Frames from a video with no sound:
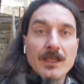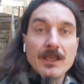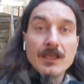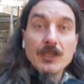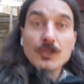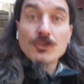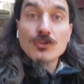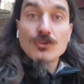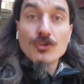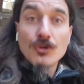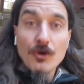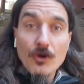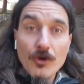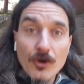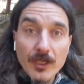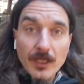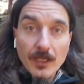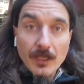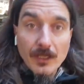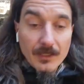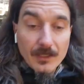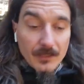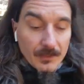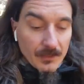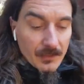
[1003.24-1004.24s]

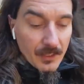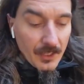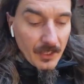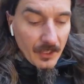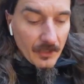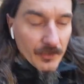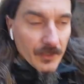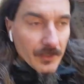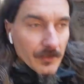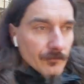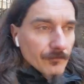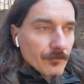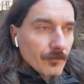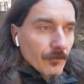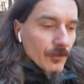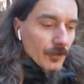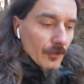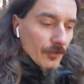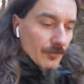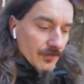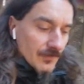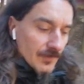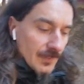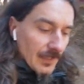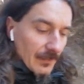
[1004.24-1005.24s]
enjoying and caring for
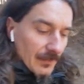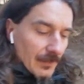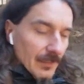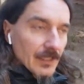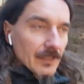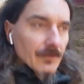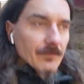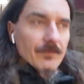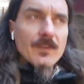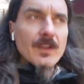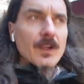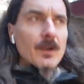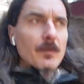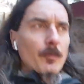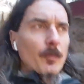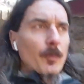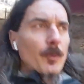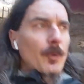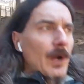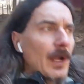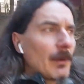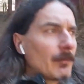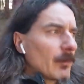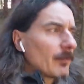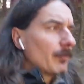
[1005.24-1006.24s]
those they love. They're
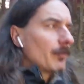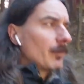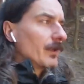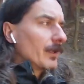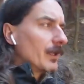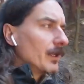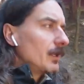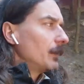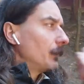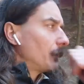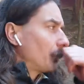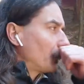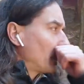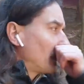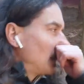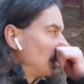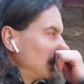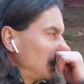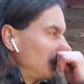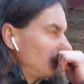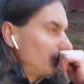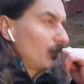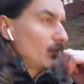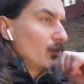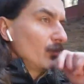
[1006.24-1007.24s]
probably
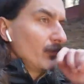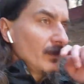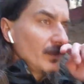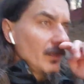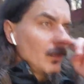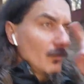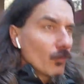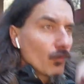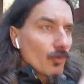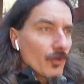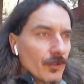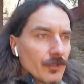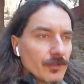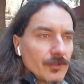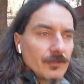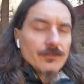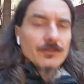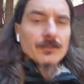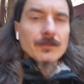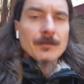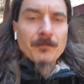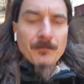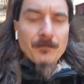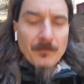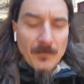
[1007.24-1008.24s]
improving the world
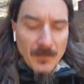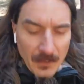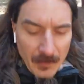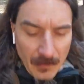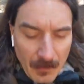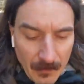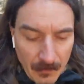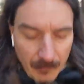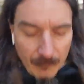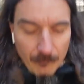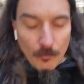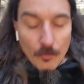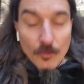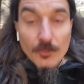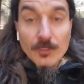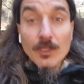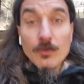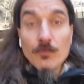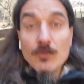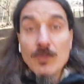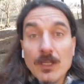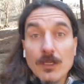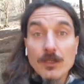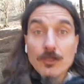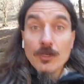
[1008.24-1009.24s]
more than
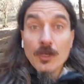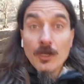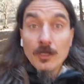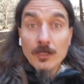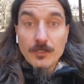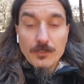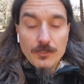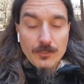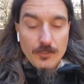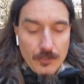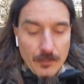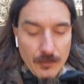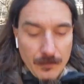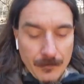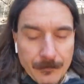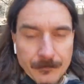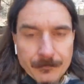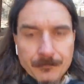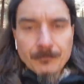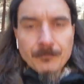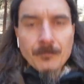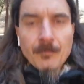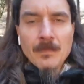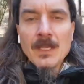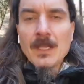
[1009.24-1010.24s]
we acknowledge.
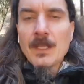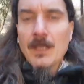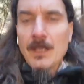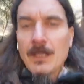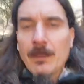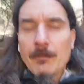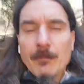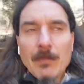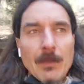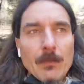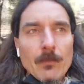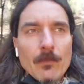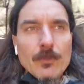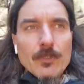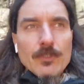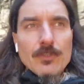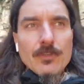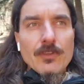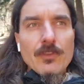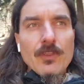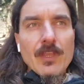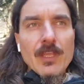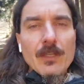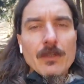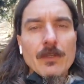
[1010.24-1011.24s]
Maybe we
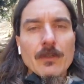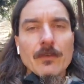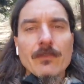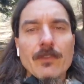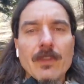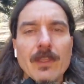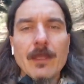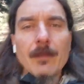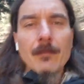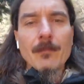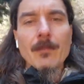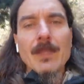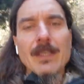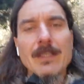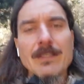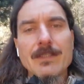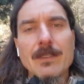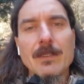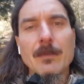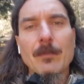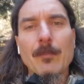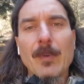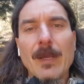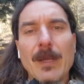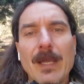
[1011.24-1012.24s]
should think of them as
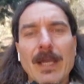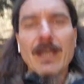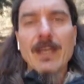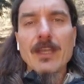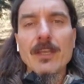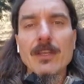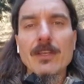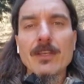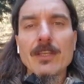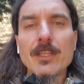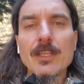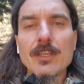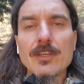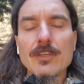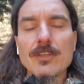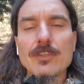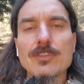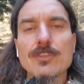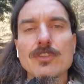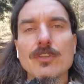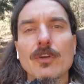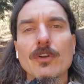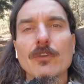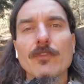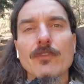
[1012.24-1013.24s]
the
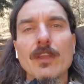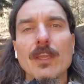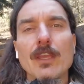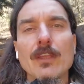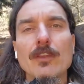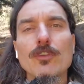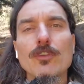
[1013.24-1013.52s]
pioneers of a